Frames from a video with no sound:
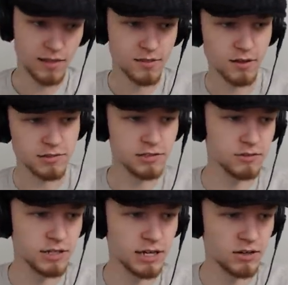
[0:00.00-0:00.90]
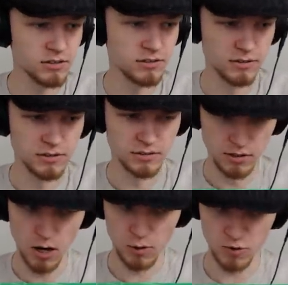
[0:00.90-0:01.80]
Suck to you now.
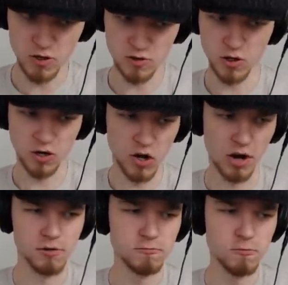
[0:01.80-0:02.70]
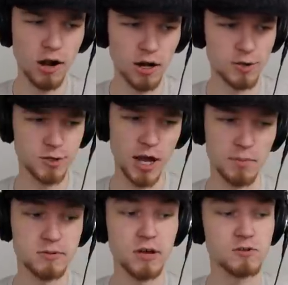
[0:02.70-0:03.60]
Oh, just look at her. What a
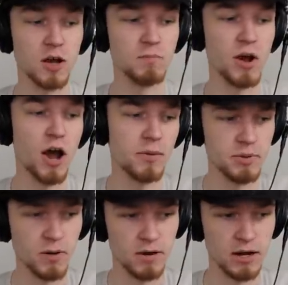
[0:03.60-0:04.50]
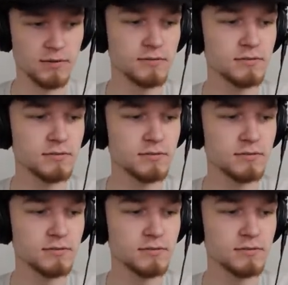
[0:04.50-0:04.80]
ship. Such a proud beauty.